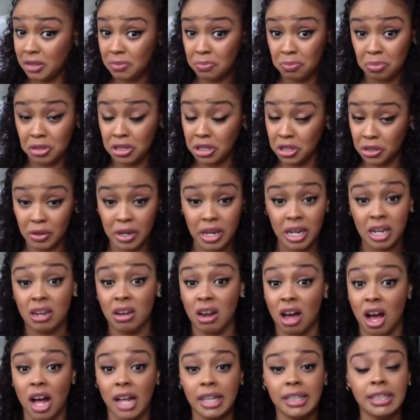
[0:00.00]
Brazilian
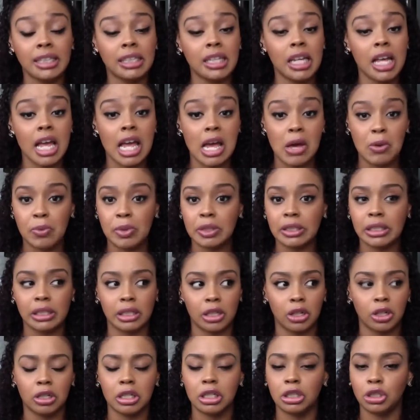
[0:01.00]
knots, it was
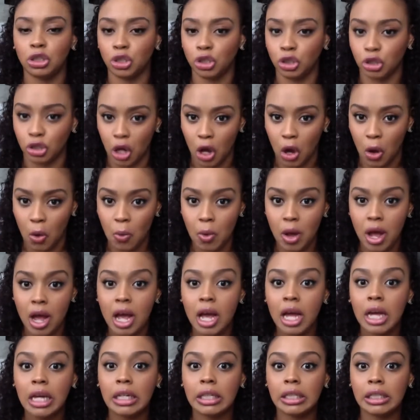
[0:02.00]
literally so
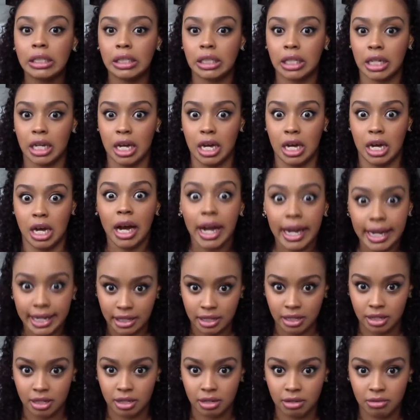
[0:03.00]

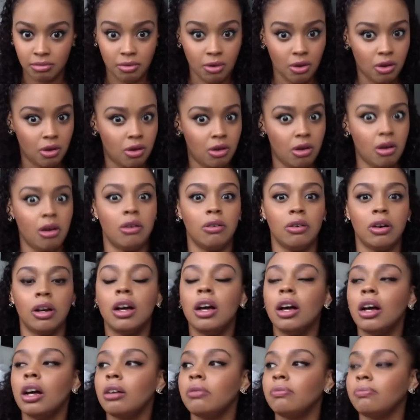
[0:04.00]
tight. Oh,
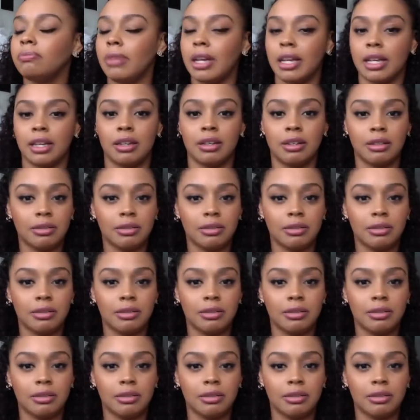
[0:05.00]
my.